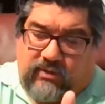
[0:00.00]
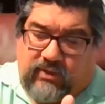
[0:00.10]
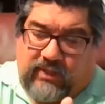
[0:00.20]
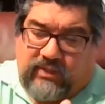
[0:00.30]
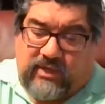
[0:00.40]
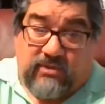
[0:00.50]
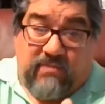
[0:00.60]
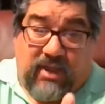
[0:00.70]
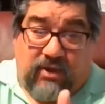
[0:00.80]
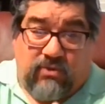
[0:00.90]
got that
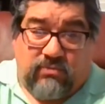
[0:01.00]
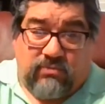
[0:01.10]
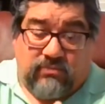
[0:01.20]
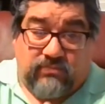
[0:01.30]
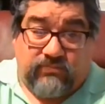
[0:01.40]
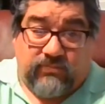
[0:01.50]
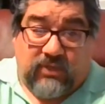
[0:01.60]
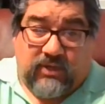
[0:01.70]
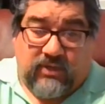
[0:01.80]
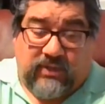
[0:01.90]
tomato,
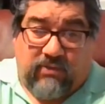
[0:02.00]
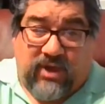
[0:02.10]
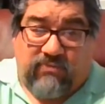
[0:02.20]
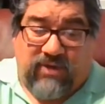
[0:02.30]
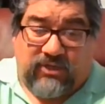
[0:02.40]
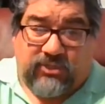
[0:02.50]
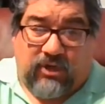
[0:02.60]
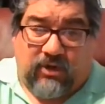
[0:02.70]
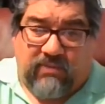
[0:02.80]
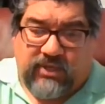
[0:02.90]
that reddish
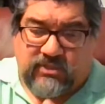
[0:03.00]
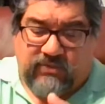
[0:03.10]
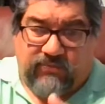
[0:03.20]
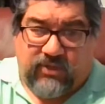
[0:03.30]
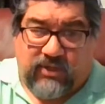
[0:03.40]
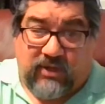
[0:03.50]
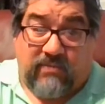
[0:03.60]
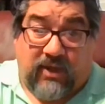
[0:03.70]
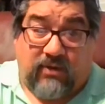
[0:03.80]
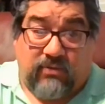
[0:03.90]
color because of the
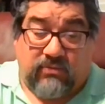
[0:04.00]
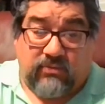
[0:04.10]
clamato.